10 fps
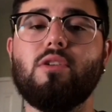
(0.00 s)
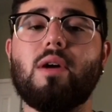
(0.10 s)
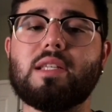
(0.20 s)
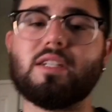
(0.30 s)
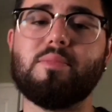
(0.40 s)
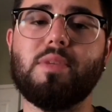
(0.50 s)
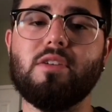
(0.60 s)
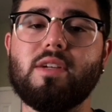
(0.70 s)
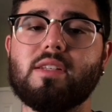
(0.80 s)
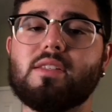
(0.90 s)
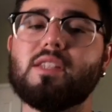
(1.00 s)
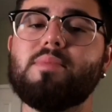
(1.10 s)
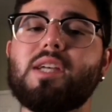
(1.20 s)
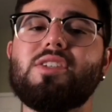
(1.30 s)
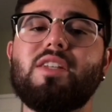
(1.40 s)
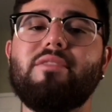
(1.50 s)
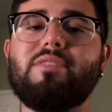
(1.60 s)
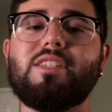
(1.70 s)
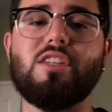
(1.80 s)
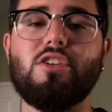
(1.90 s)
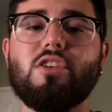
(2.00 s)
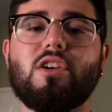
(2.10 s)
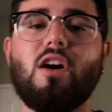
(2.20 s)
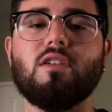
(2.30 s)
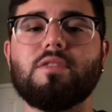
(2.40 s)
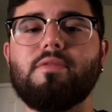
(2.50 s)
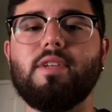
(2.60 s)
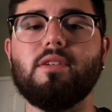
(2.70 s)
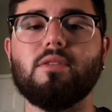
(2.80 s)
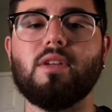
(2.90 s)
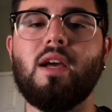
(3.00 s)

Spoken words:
who has experience, especially if it's in your car's field.